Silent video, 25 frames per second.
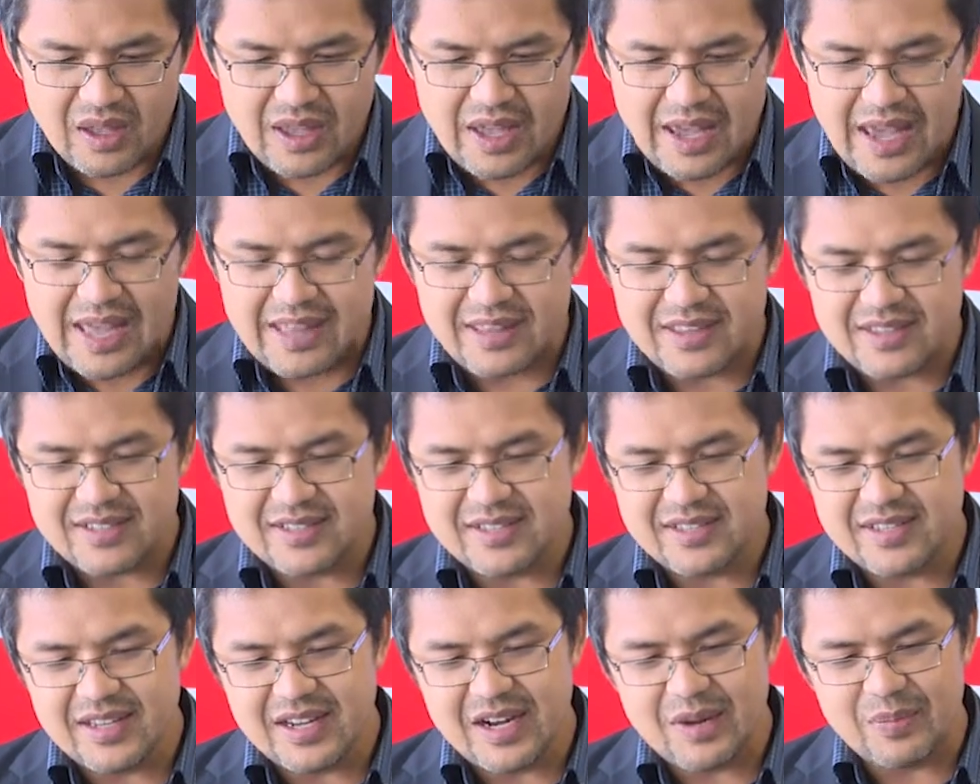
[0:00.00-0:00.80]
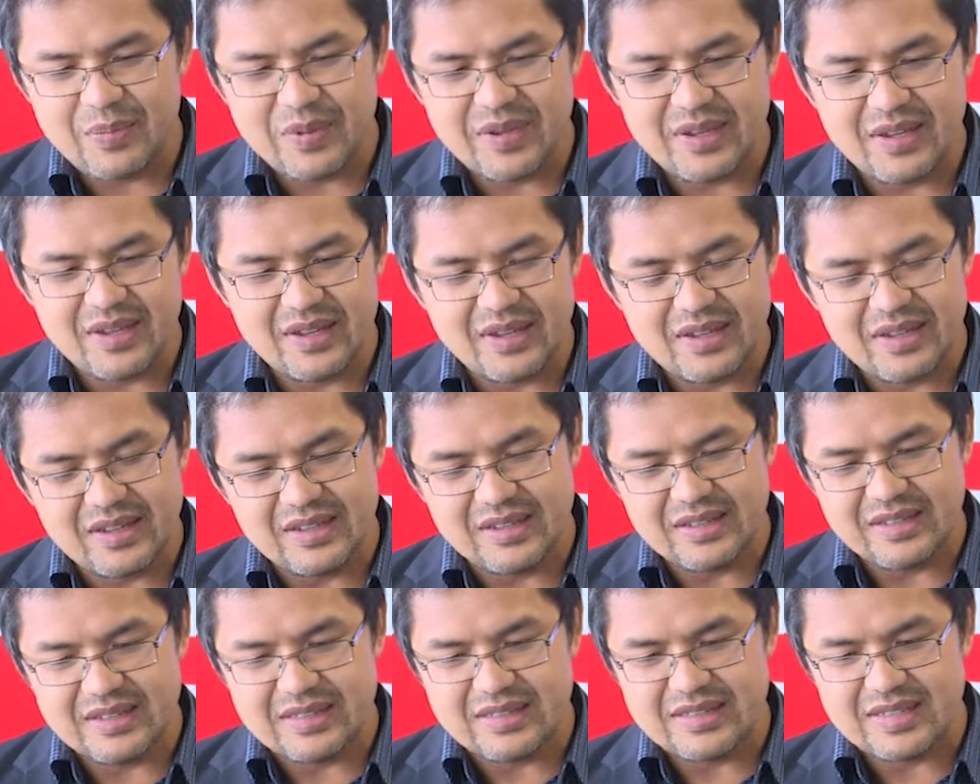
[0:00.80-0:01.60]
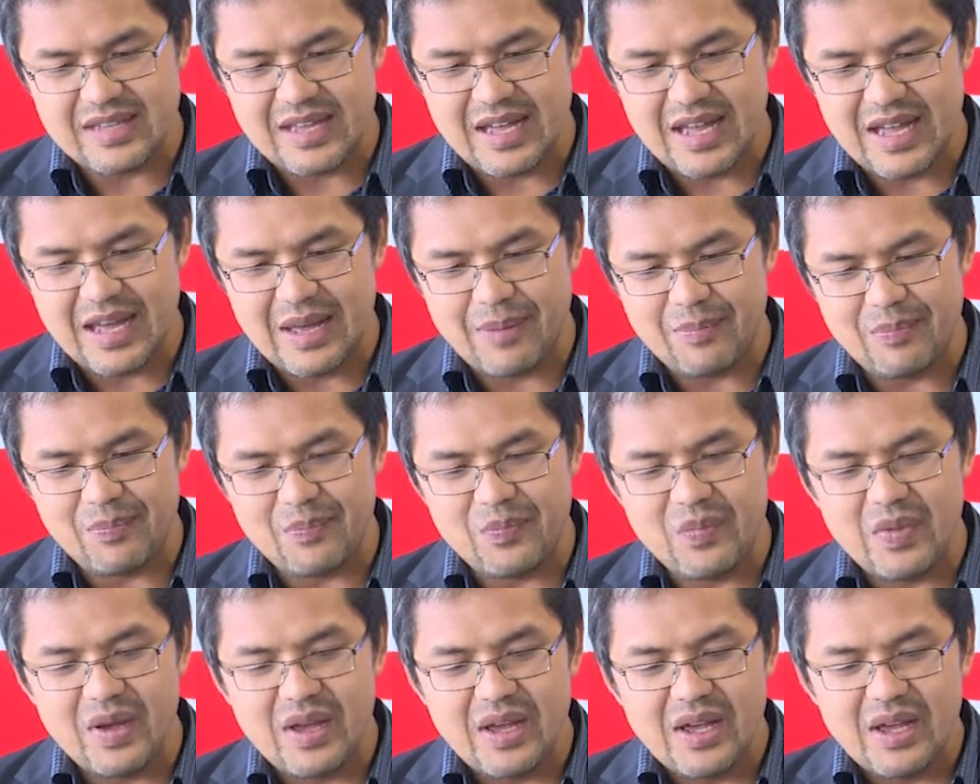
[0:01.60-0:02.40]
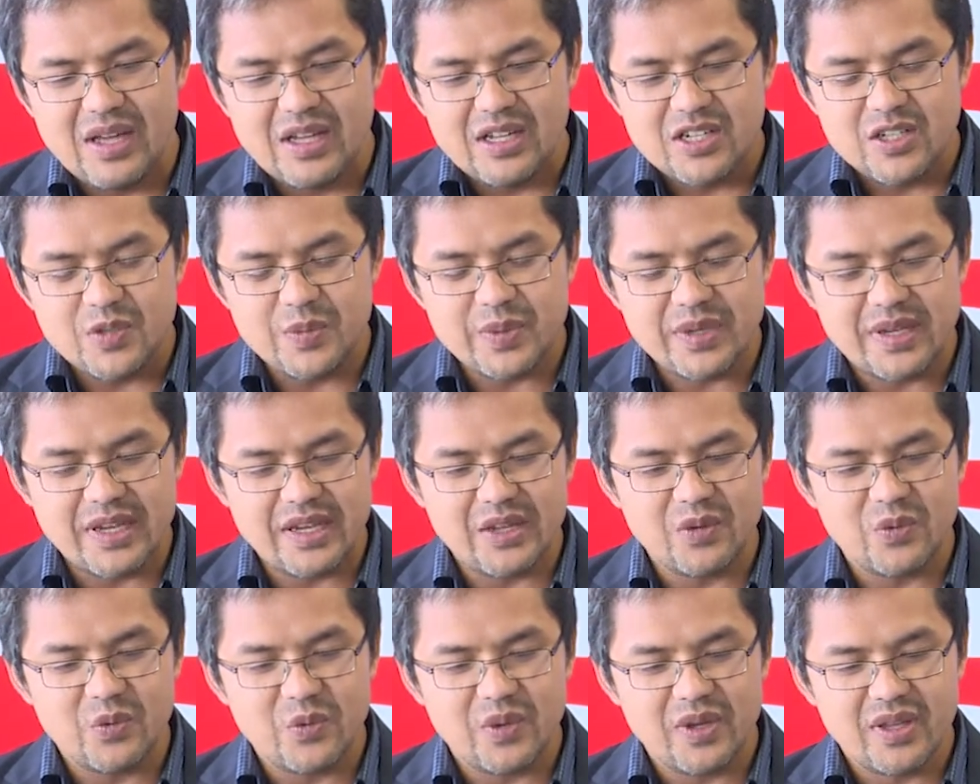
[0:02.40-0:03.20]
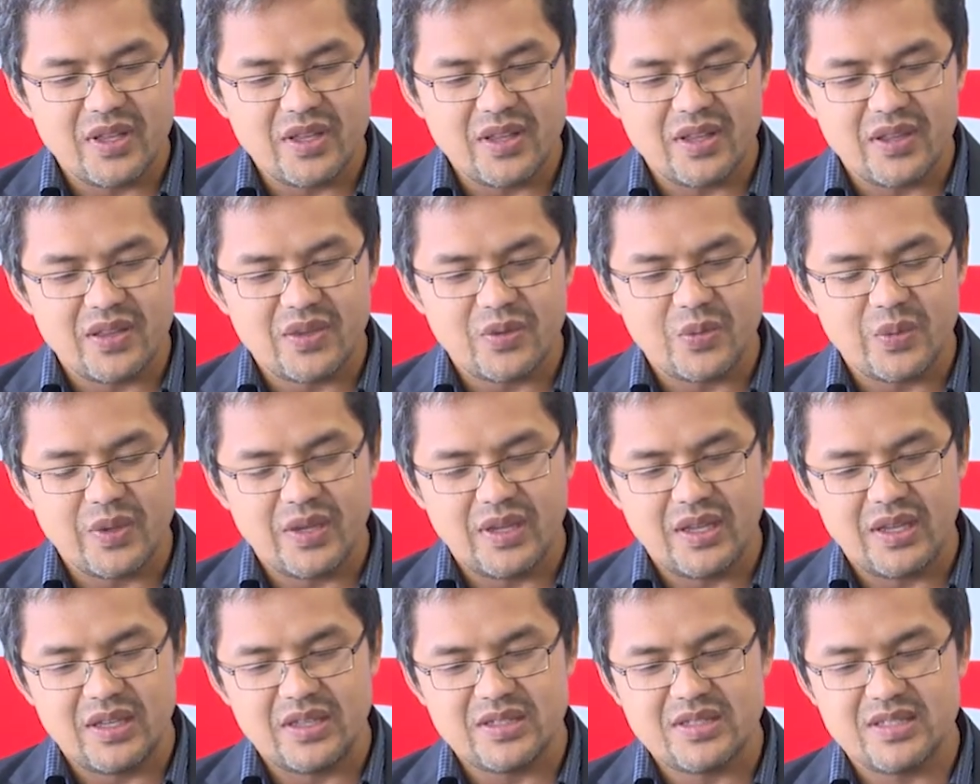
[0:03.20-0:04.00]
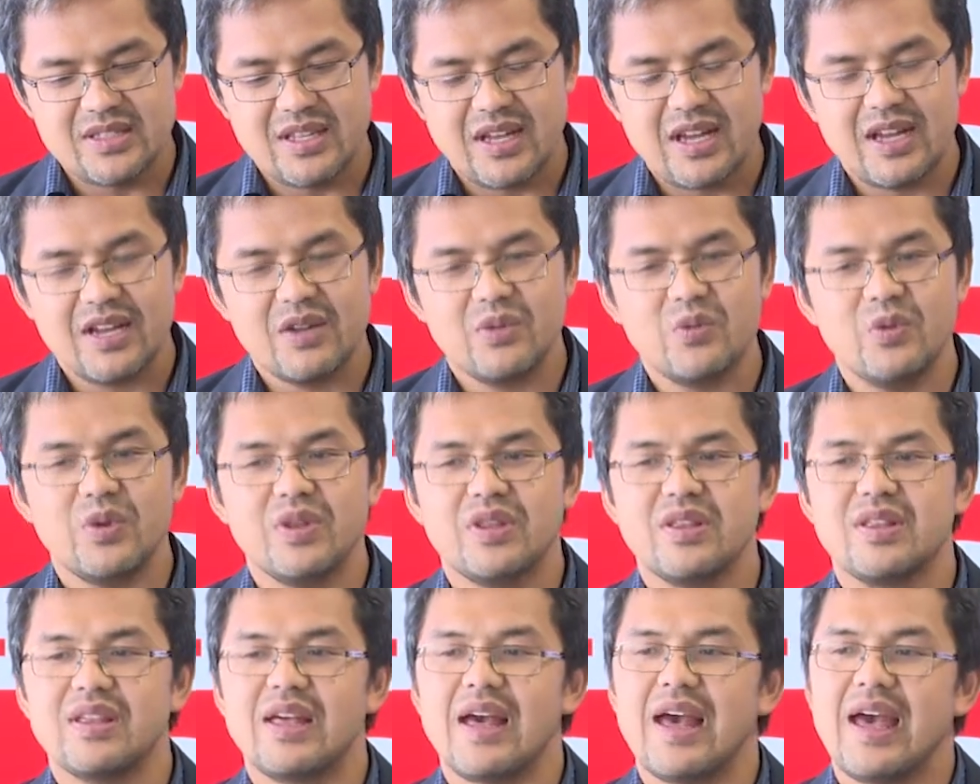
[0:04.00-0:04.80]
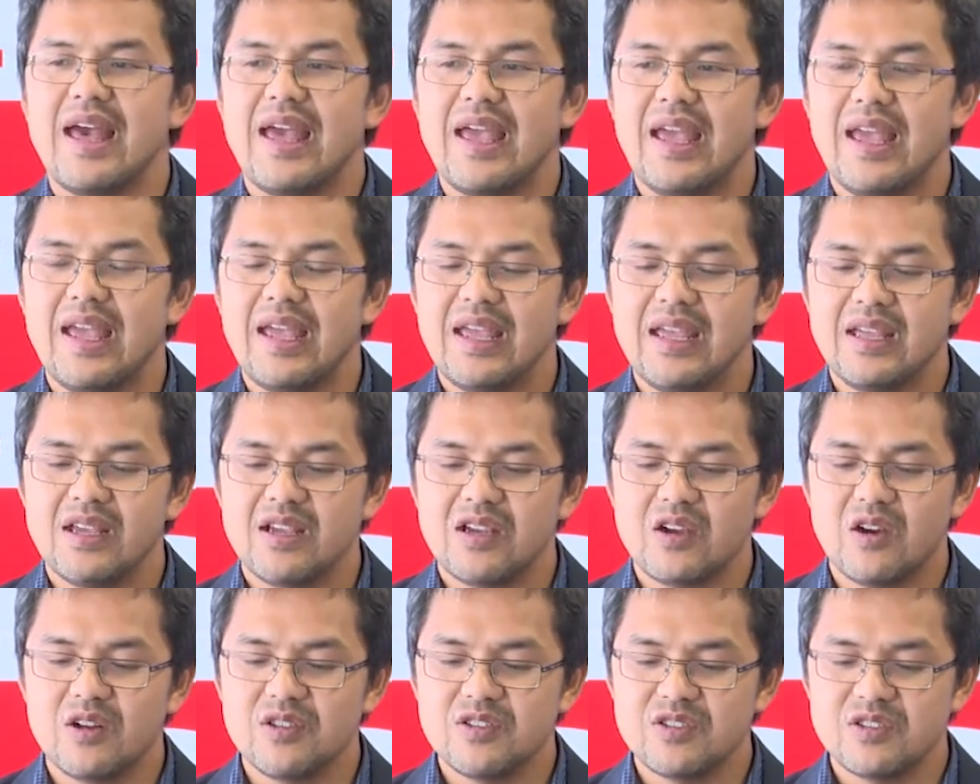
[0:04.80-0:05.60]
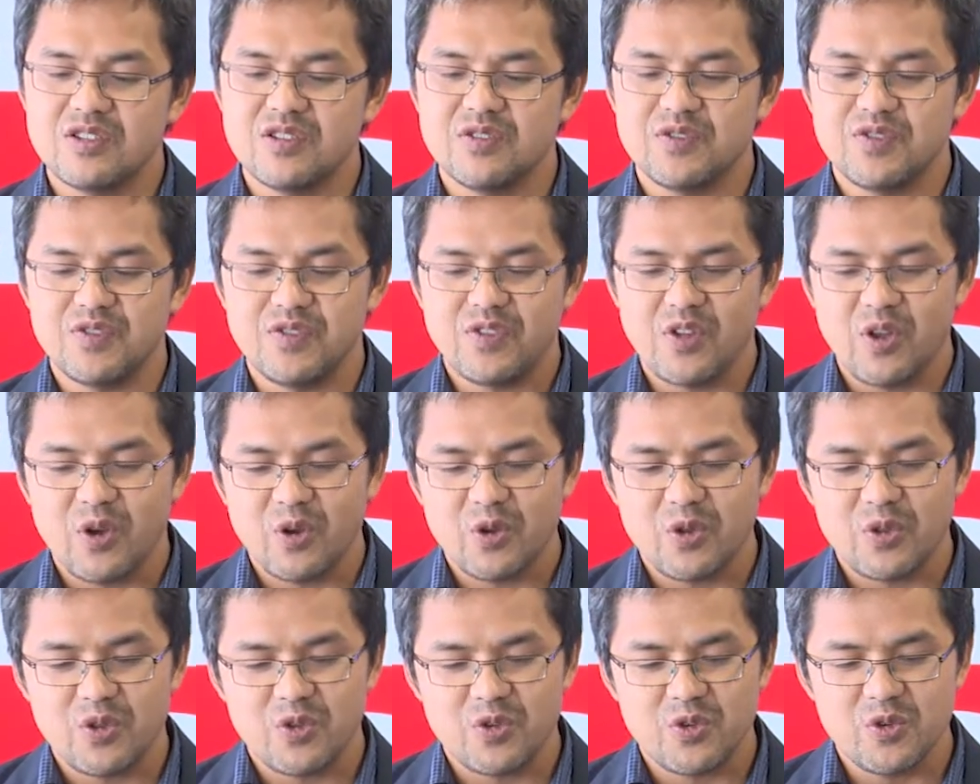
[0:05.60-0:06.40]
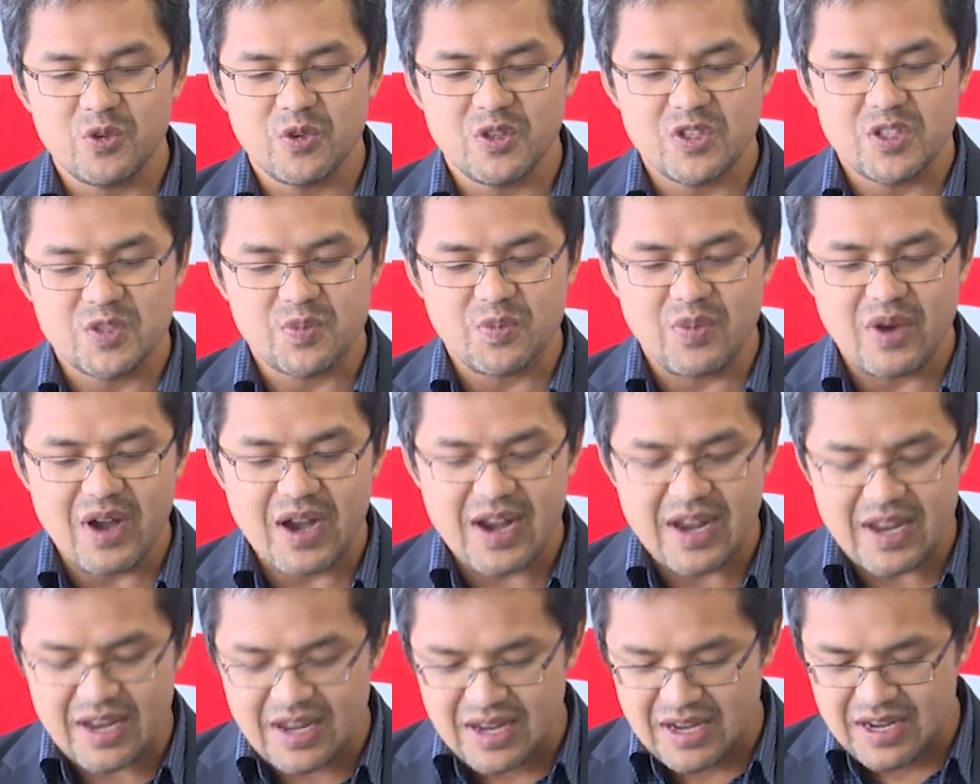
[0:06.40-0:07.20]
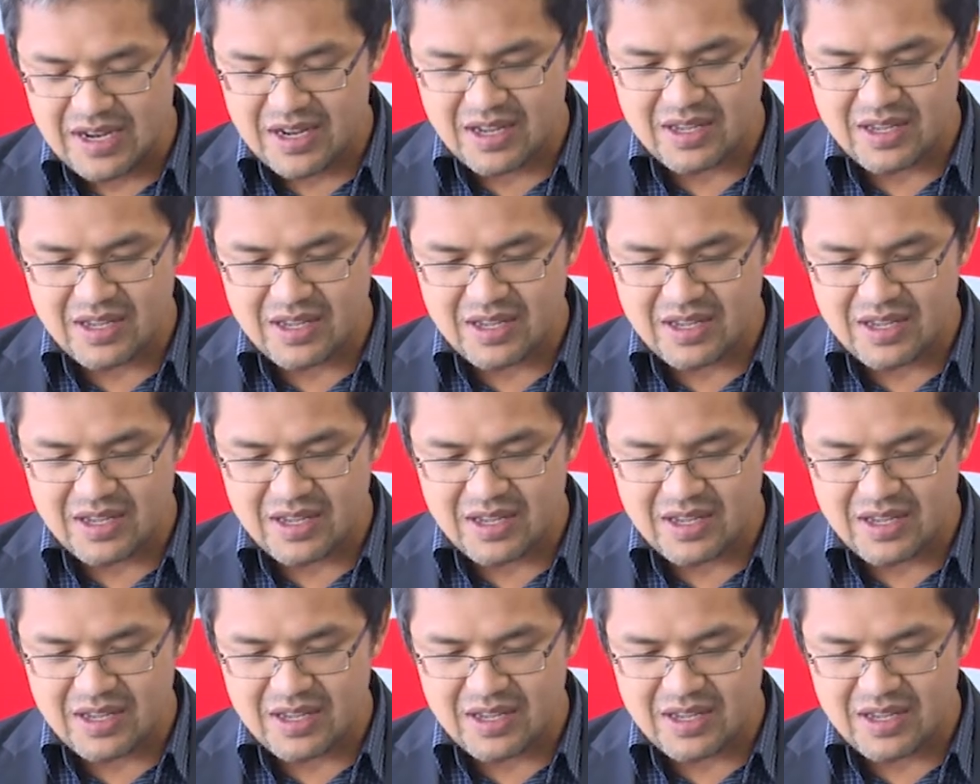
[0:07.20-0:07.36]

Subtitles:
And the setup here is, to begin with, we started with a constant flow through the spray